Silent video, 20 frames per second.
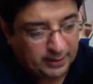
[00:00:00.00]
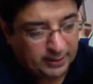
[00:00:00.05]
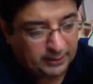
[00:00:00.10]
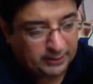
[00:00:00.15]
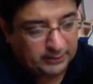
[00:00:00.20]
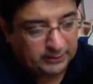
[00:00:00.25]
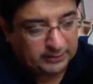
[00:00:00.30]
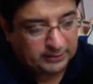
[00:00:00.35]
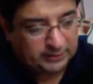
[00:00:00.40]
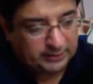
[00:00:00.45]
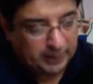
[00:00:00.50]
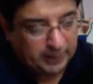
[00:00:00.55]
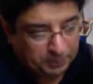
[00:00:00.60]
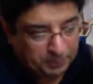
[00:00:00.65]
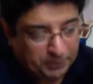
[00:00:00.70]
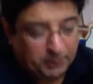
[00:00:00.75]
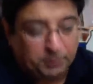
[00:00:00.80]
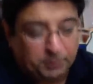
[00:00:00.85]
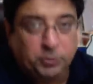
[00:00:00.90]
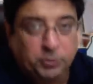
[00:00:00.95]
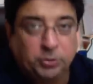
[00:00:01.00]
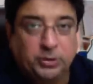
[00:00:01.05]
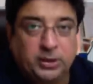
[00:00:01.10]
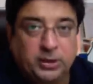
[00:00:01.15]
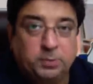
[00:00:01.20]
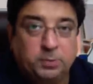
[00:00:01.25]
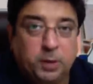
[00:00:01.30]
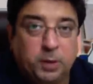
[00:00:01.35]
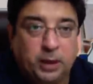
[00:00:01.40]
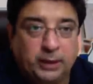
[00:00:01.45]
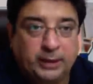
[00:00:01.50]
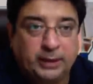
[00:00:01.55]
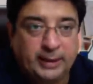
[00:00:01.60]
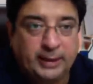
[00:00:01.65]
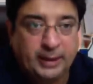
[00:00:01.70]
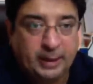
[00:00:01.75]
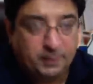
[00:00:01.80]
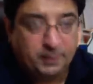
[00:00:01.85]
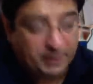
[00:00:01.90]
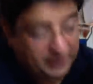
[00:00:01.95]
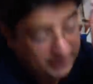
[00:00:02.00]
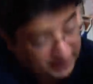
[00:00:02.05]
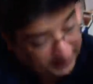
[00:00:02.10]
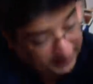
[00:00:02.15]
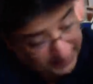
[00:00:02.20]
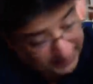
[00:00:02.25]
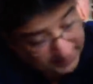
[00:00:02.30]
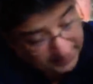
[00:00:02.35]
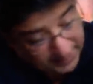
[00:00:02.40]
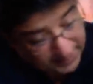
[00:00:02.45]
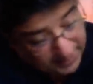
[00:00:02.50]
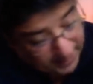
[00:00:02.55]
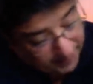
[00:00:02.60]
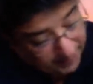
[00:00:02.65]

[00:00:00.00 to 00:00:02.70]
stepped up to this blogging game. And the second thing I